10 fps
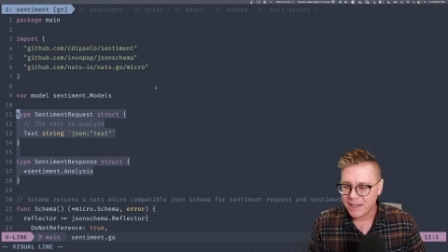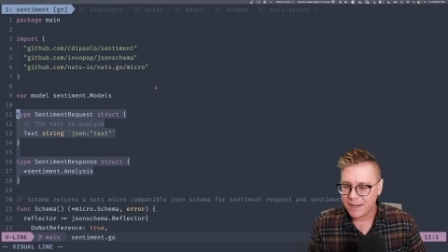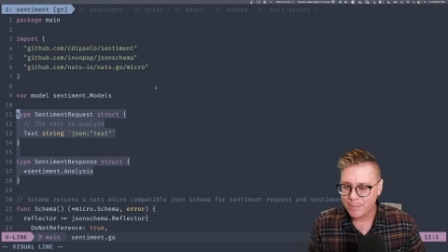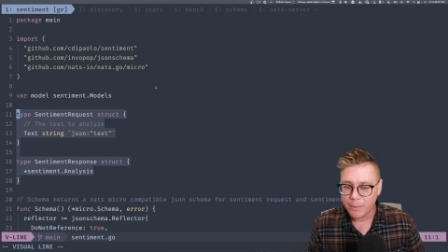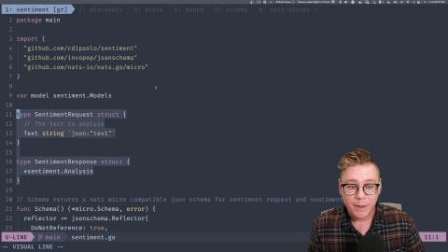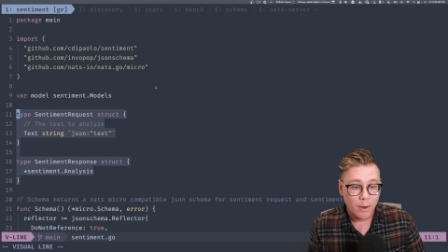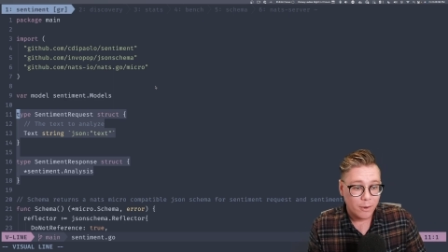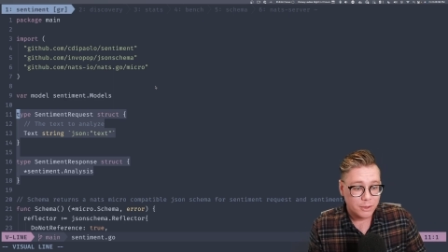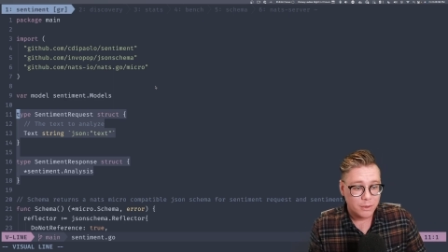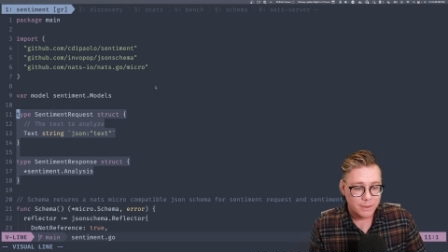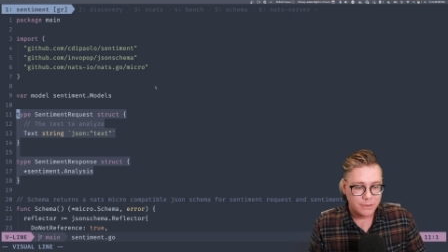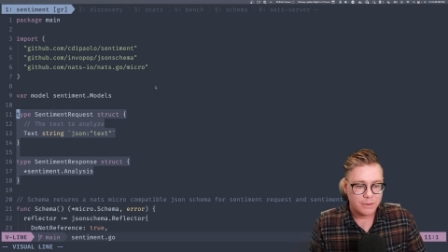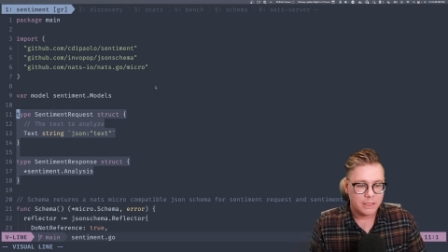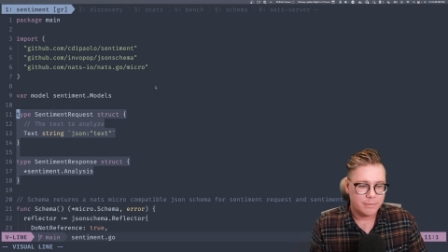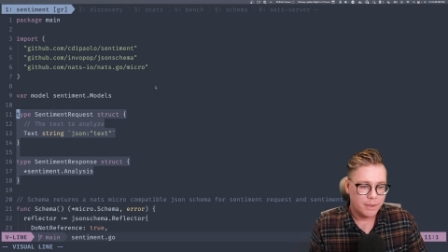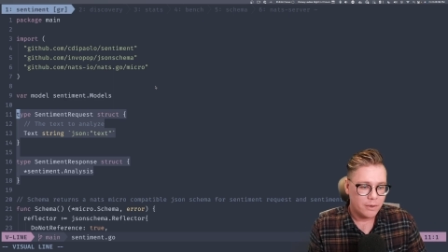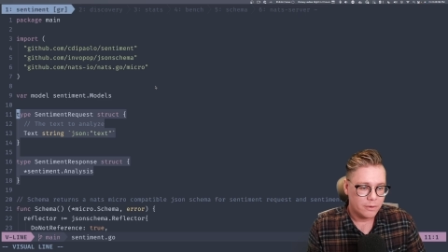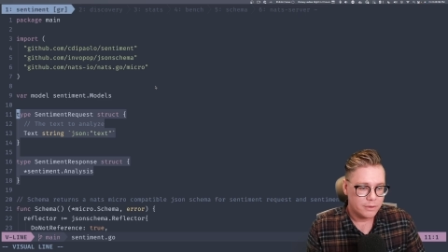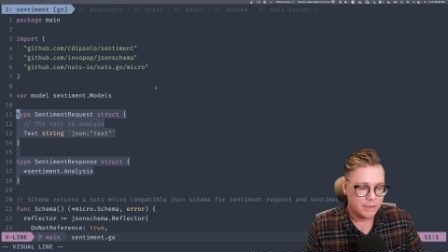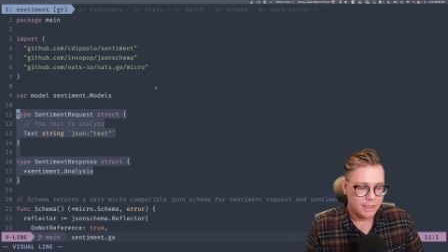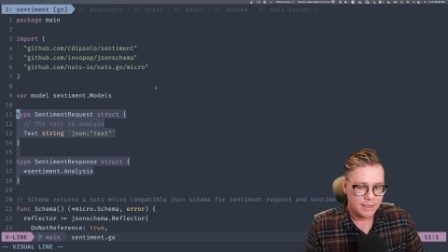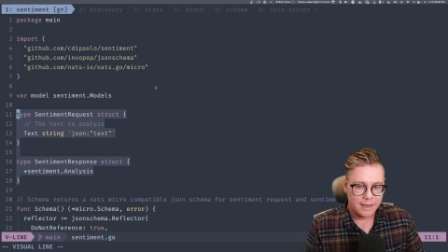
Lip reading: But we also want to expose